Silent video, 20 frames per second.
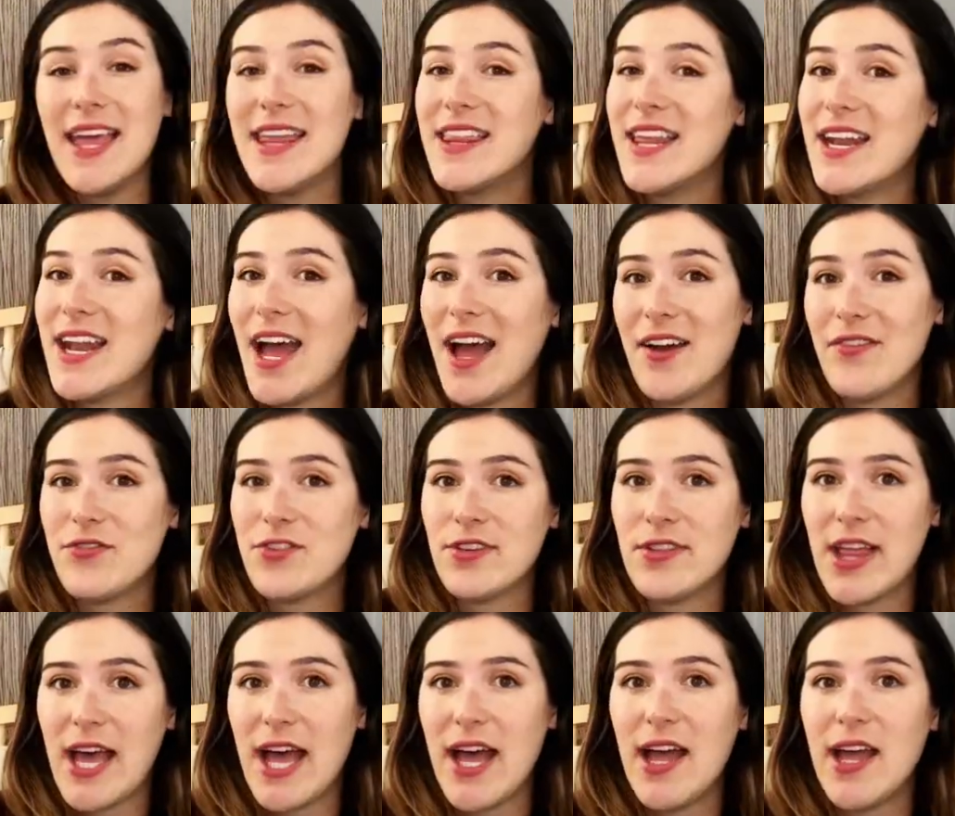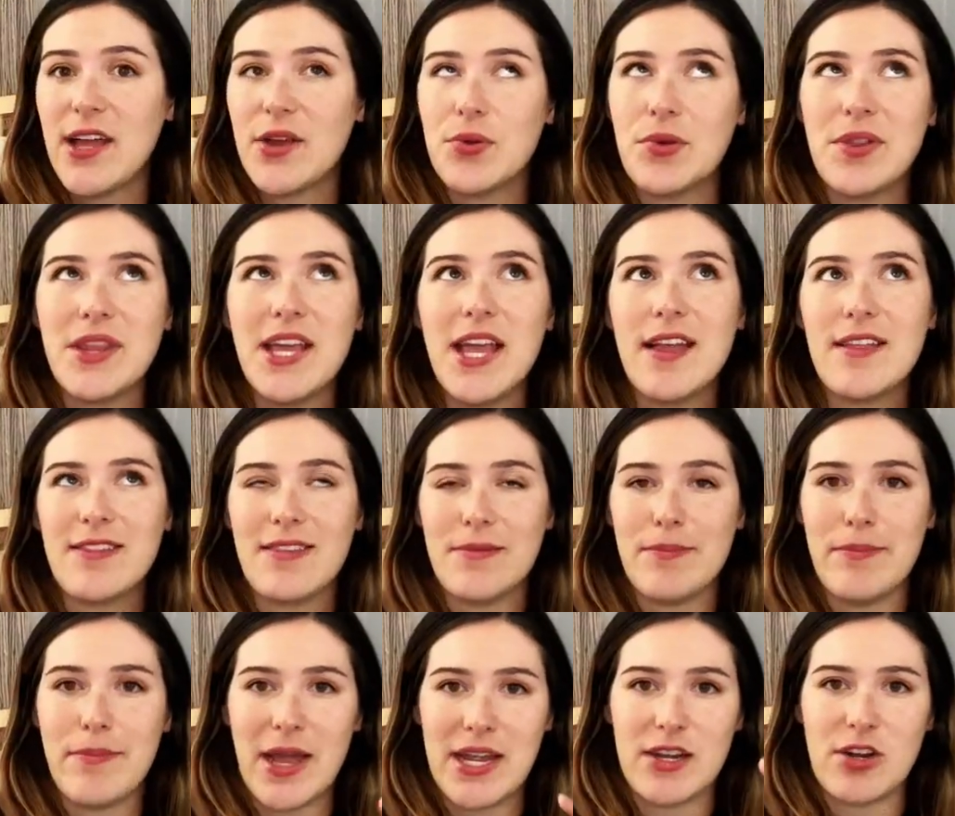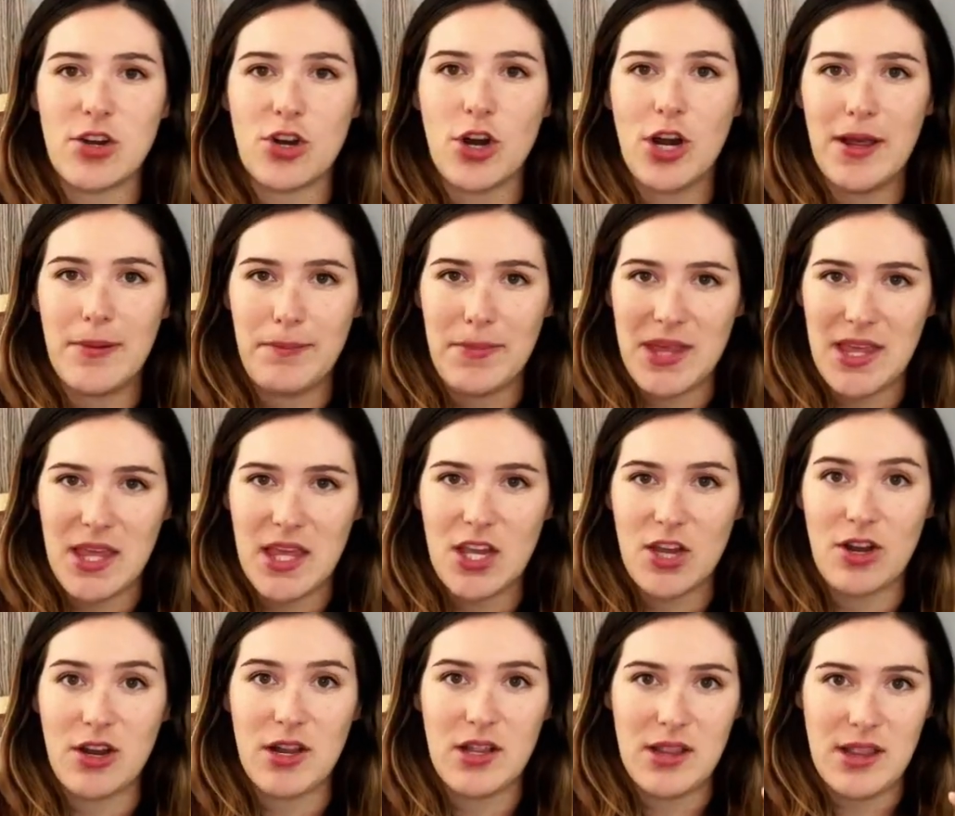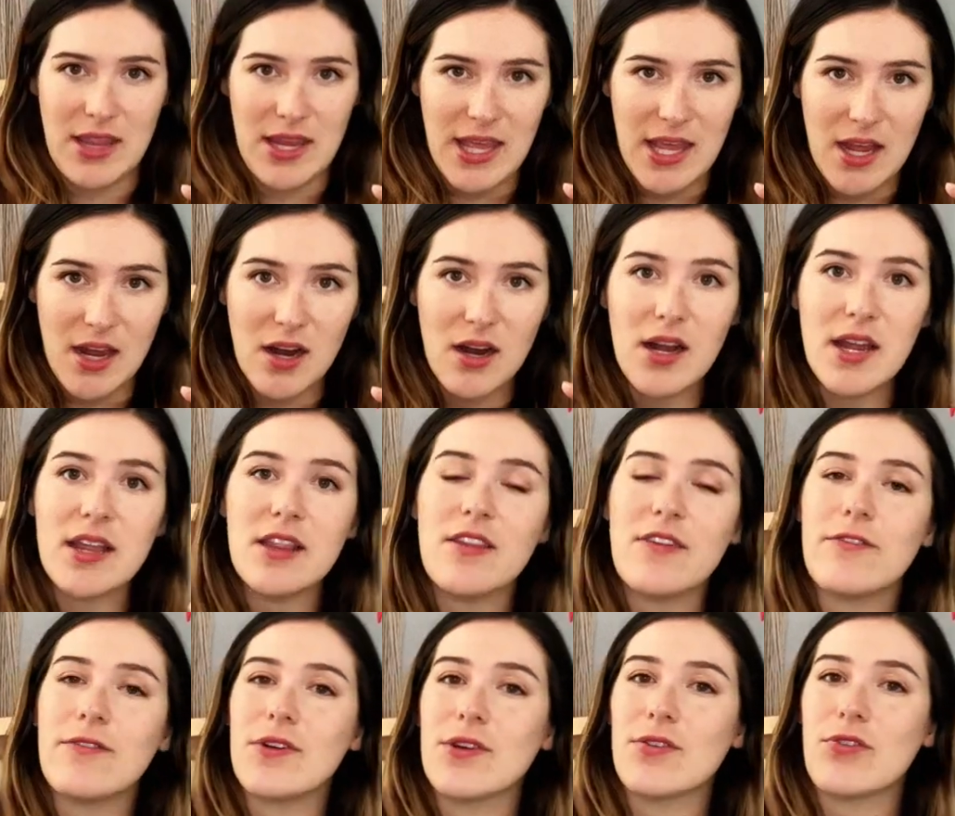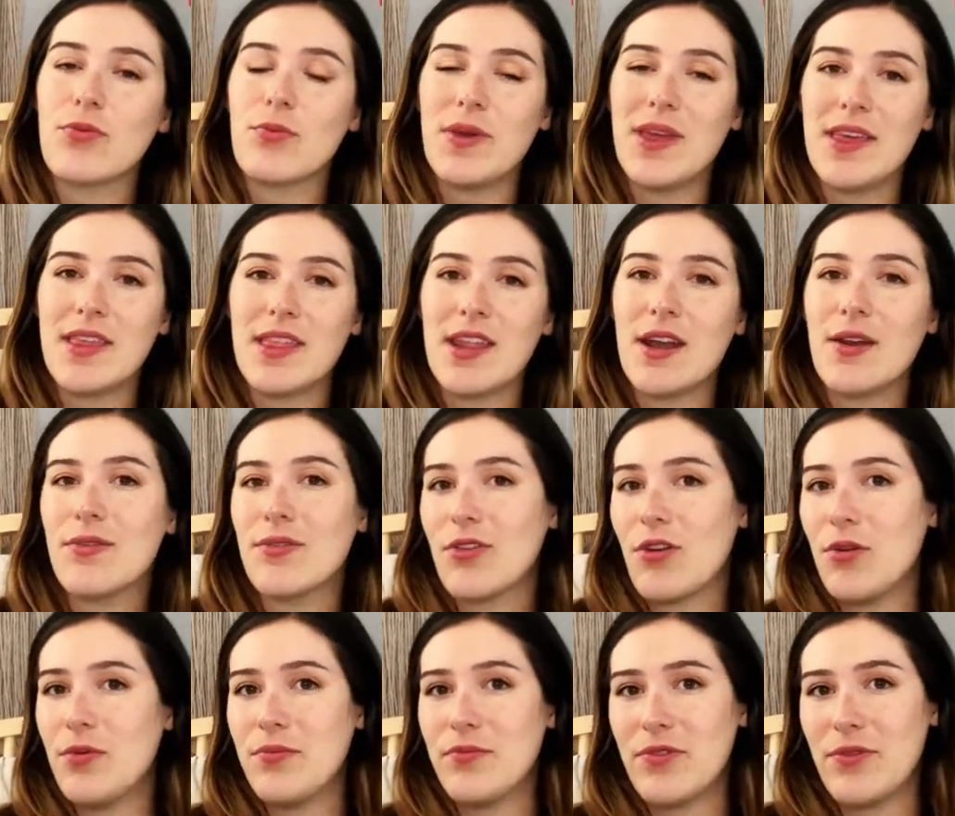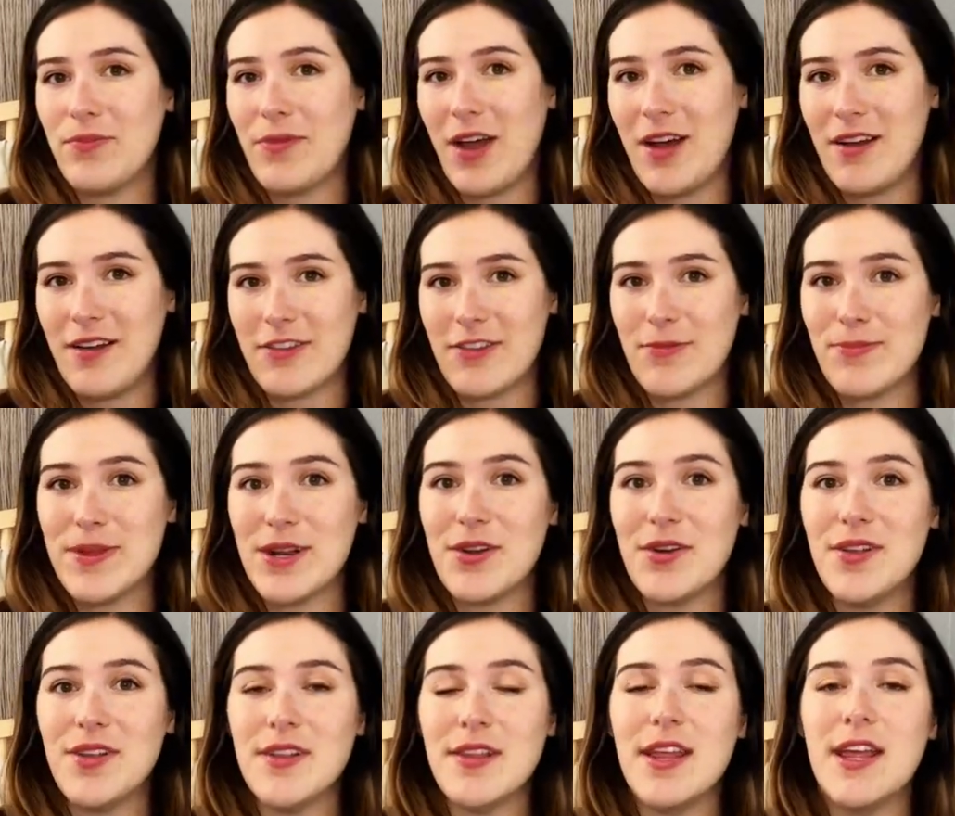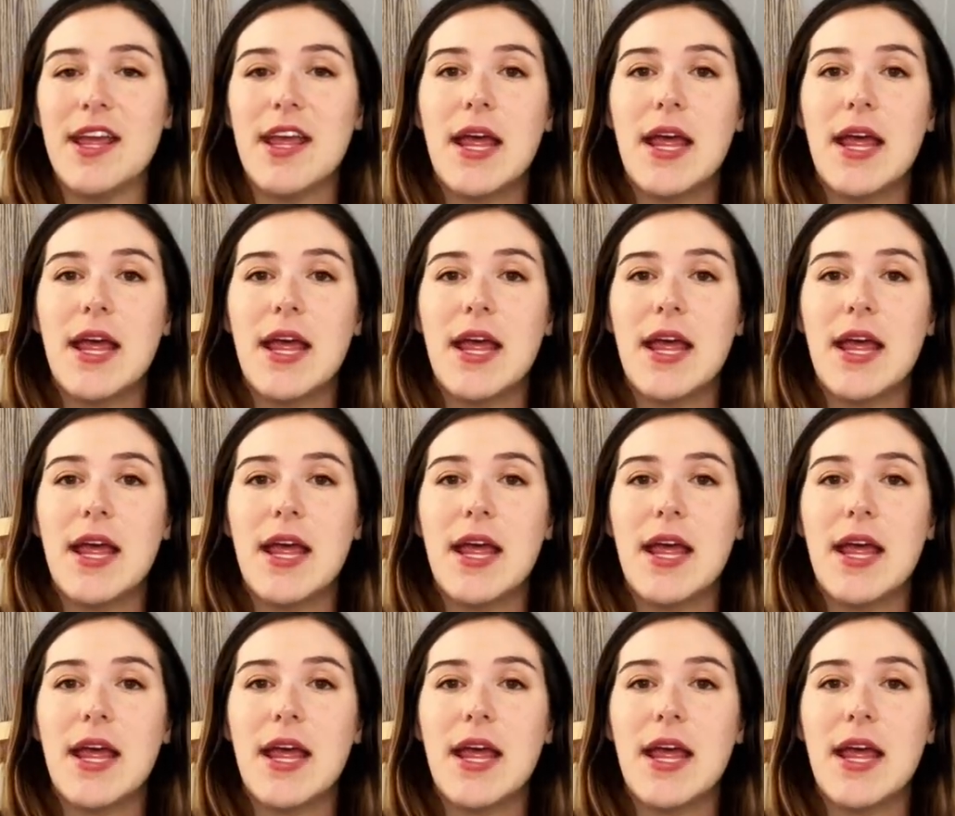And then after that, I only had some minor cramping here and there in the first week that I was home from the hospital.